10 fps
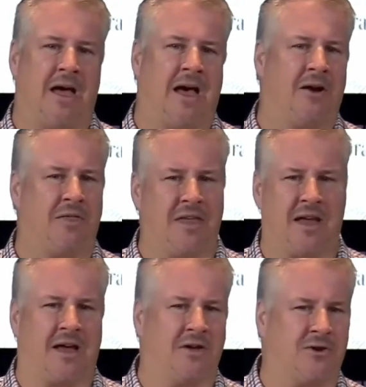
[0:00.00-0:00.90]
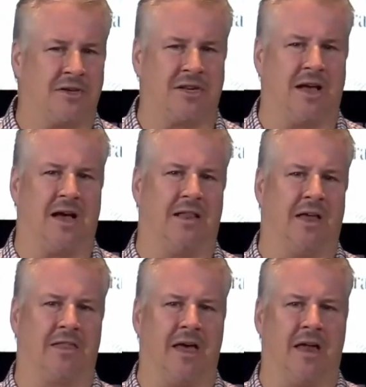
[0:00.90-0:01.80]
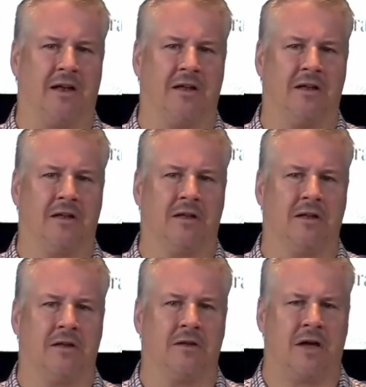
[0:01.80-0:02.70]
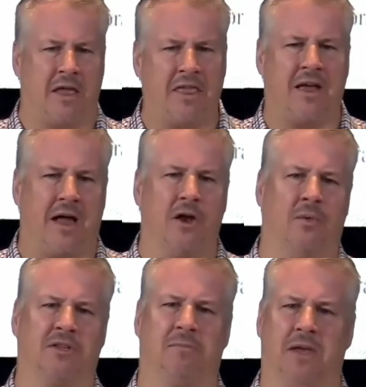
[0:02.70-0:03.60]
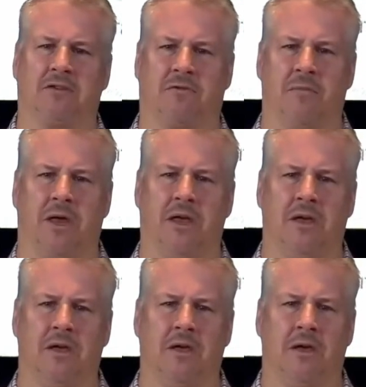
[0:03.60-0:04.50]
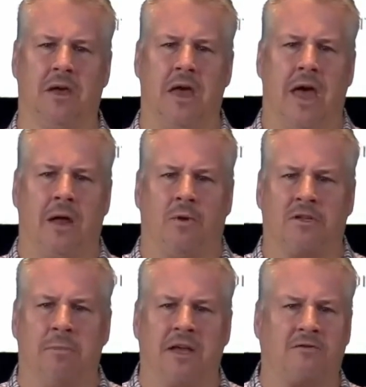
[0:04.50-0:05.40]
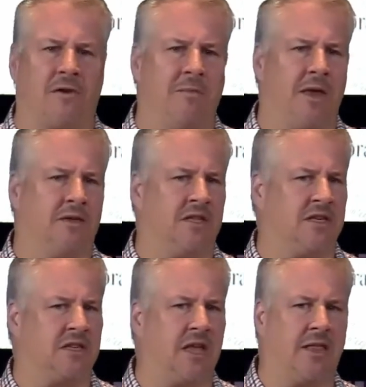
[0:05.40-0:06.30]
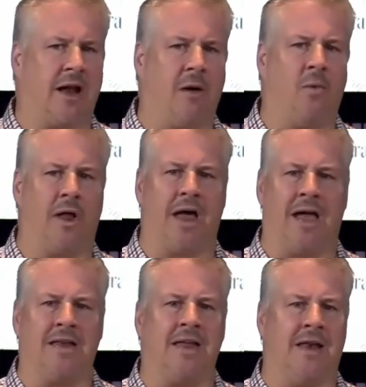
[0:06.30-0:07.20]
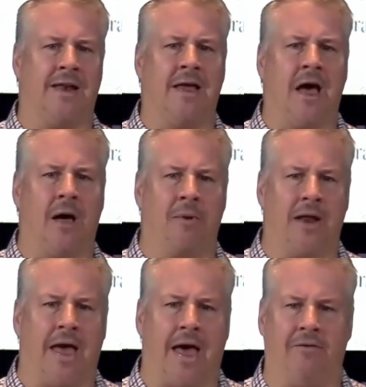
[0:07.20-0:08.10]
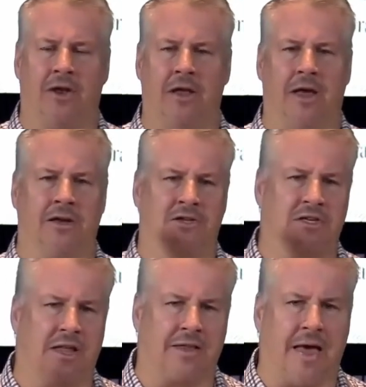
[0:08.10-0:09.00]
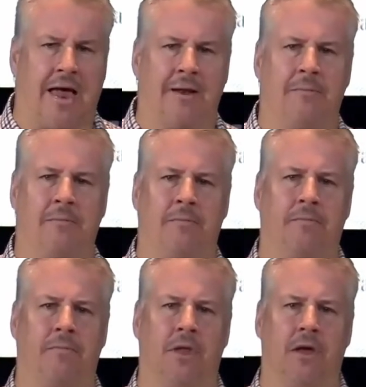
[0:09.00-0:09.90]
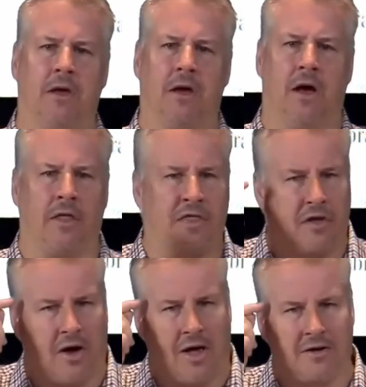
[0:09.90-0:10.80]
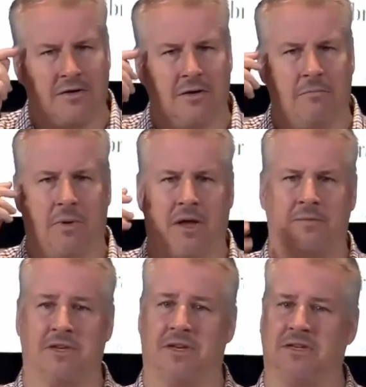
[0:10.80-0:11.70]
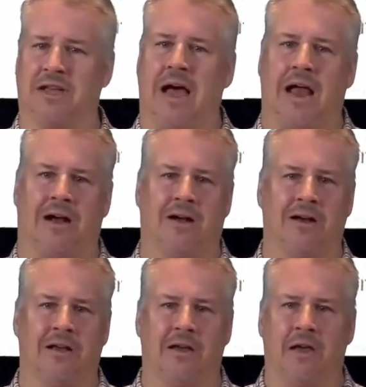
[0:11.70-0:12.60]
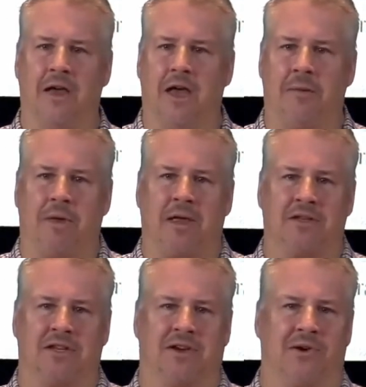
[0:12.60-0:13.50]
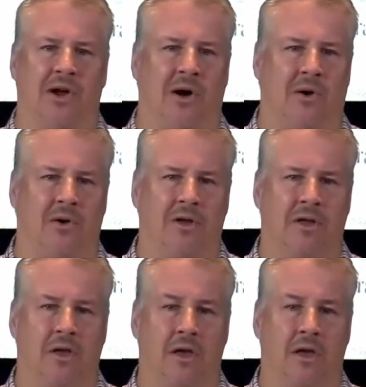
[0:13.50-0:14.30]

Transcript: I don't think I can trust a God like that. I think I know what's best for me. And what's best for me is this thing that I want. I need it. I'm going to have it. And just like that, a thought becomes a desire and it begins to grow.